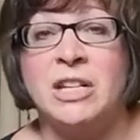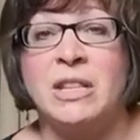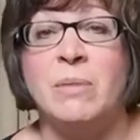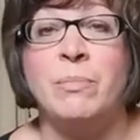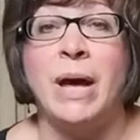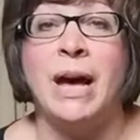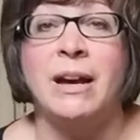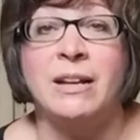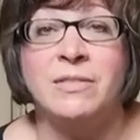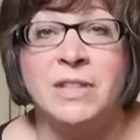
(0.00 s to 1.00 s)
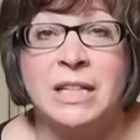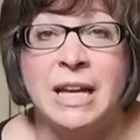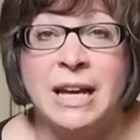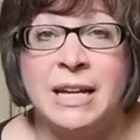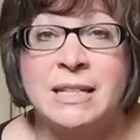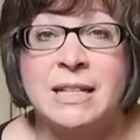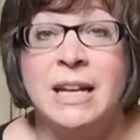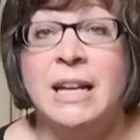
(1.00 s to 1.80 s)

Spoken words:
in the back of the legs.